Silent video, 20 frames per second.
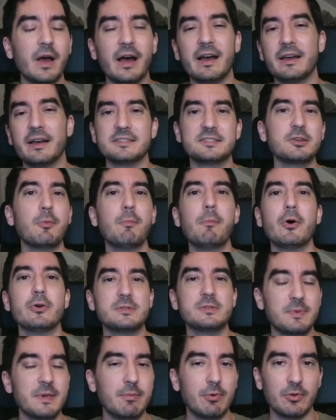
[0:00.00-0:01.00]
So
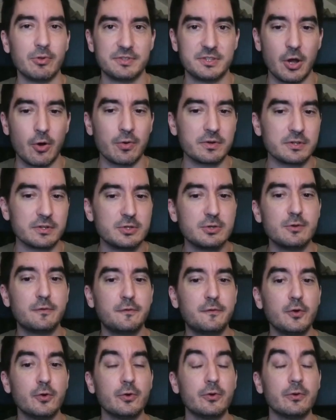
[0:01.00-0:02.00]
most people don't do
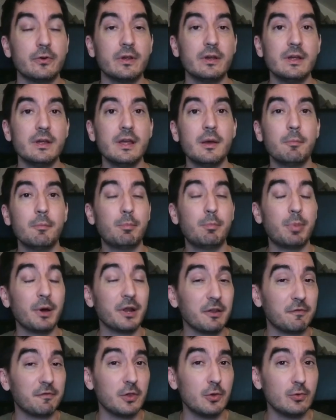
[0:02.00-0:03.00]
food. But
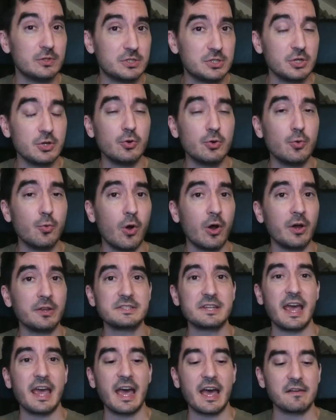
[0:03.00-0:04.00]
if you do want
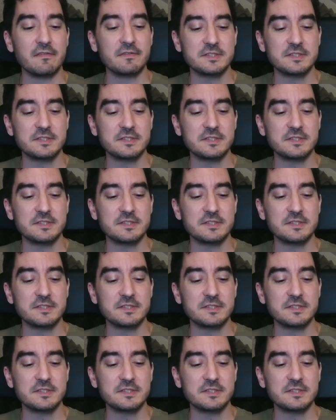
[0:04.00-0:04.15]
to have